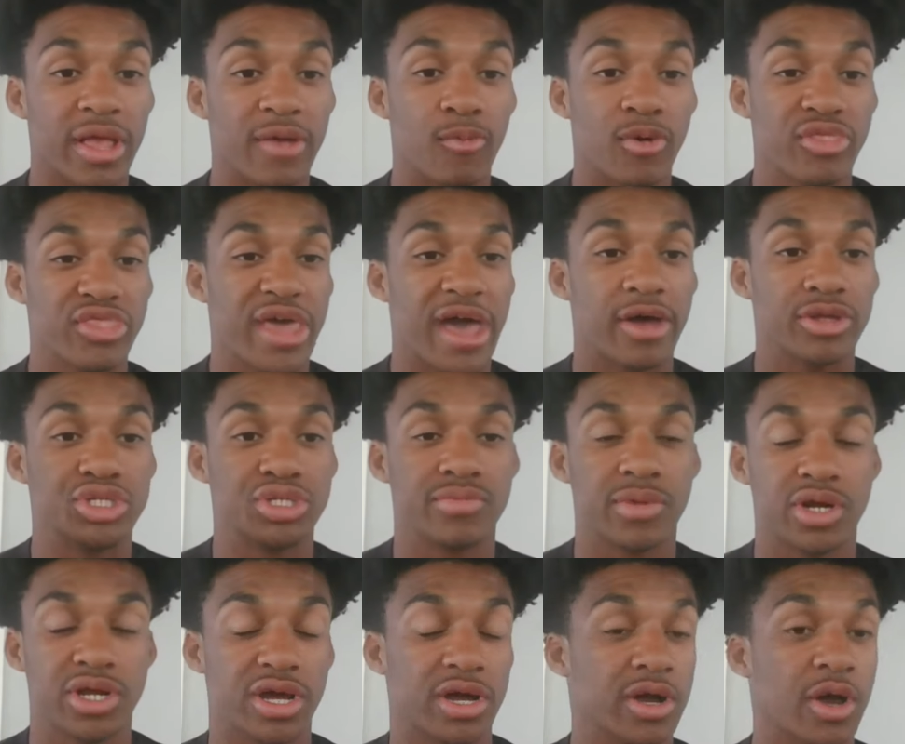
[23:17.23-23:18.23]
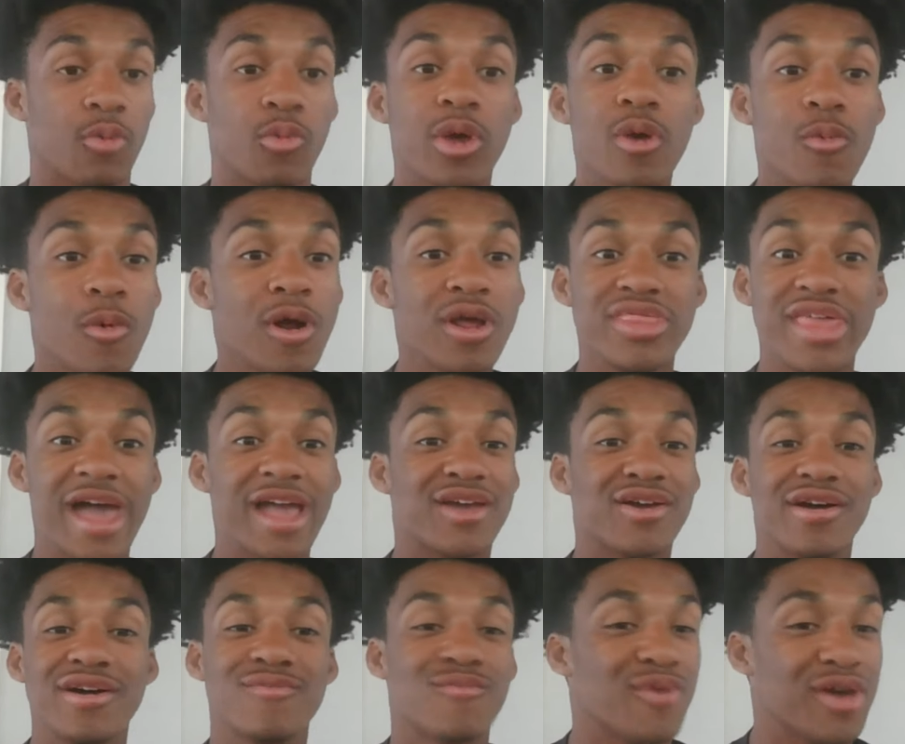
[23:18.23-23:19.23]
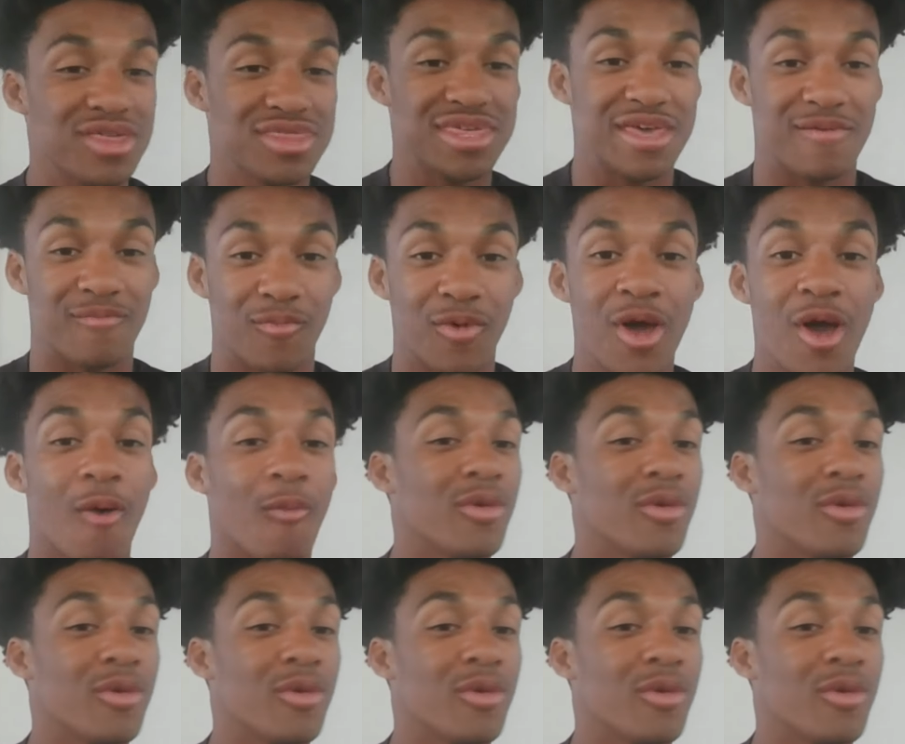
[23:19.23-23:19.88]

without Jameer Young, and we weren't that good with him.